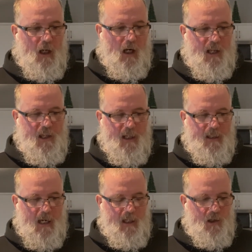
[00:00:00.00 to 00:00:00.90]
I think
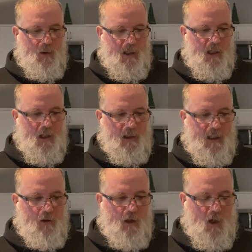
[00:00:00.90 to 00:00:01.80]
92 cents a
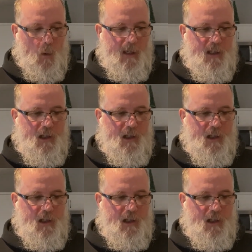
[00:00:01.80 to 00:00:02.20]
liter equates